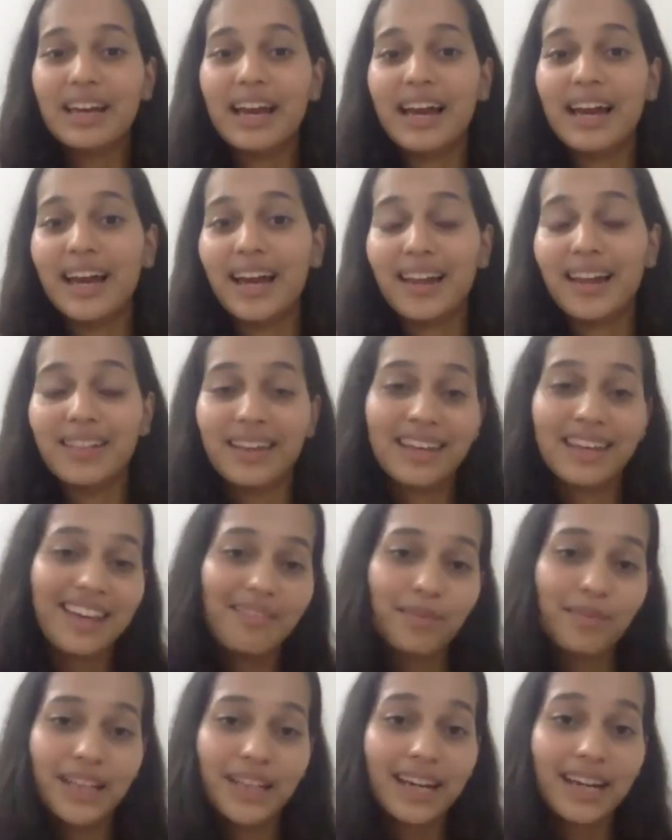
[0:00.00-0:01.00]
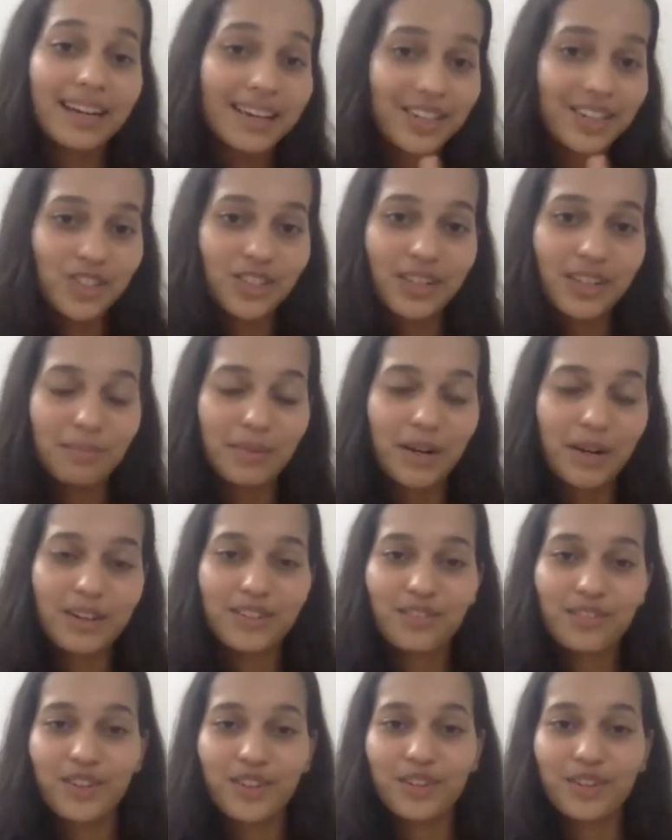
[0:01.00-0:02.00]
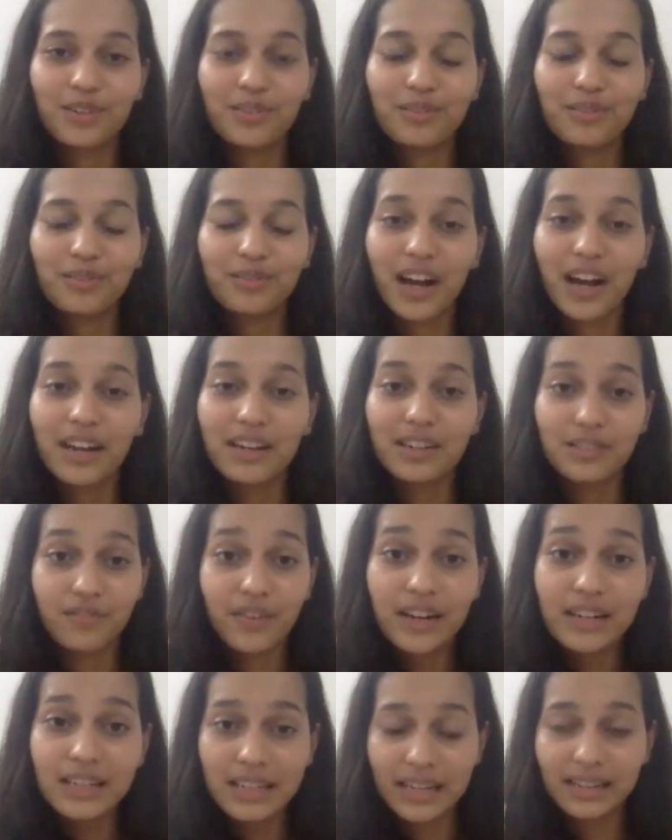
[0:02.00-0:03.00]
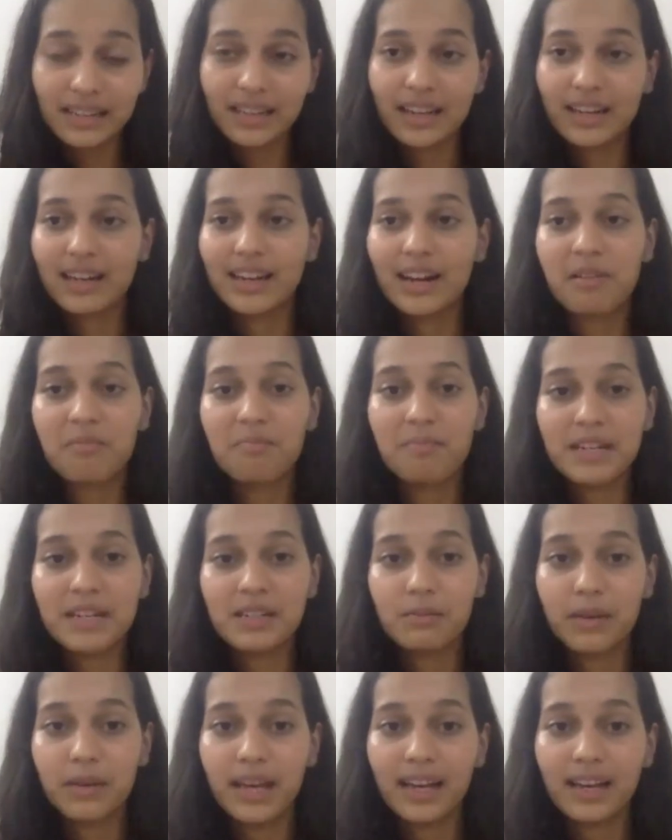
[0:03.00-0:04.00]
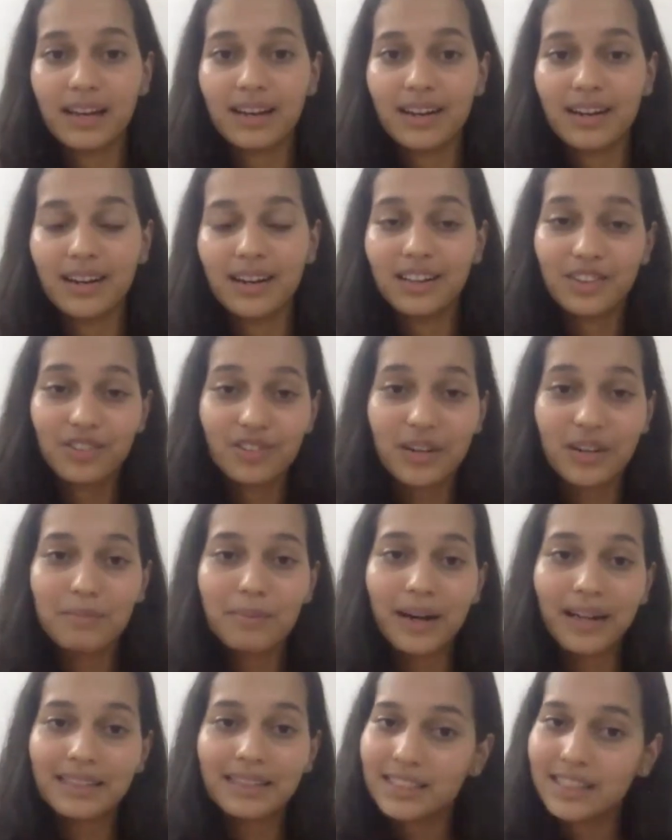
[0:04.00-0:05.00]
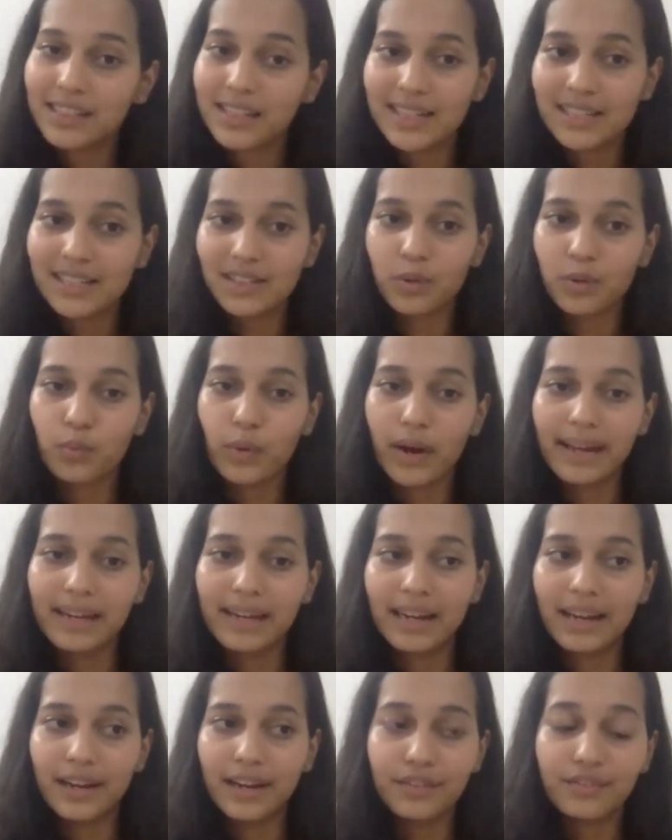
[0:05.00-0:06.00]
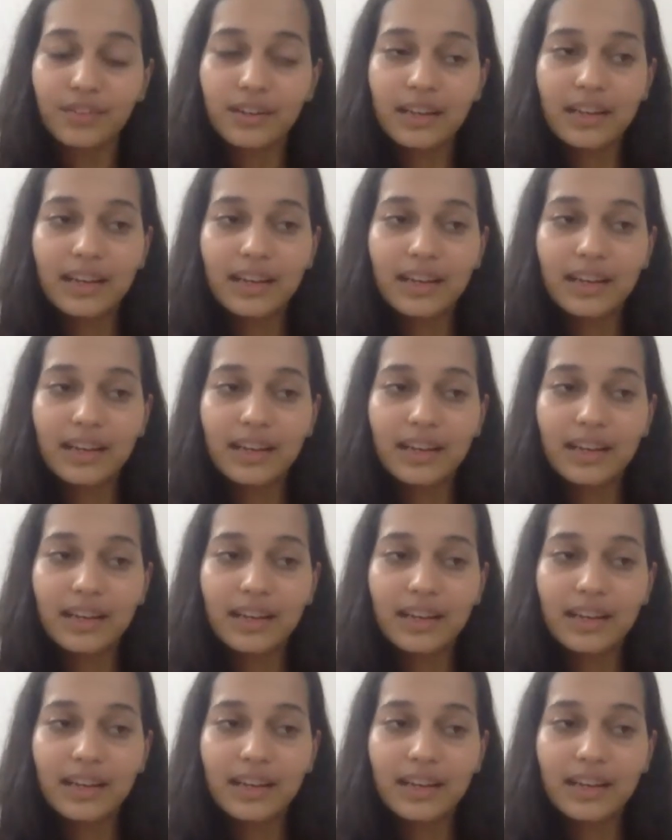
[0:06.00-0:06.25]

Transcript: And they gave me that initial amount of, you know, grant funding that allowed me to make a, a three part series on wildlife.